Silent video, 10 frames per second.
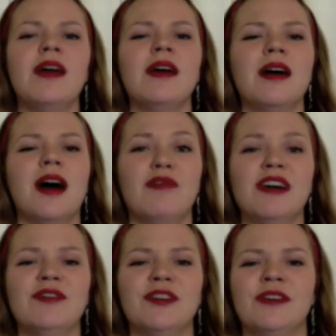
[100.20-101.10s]

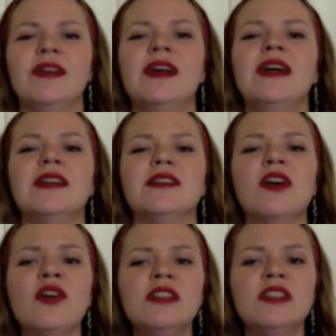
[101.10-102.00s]
However, not
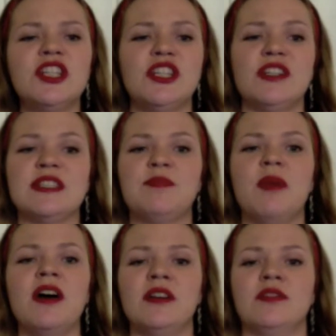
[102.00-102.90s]
only does she aspire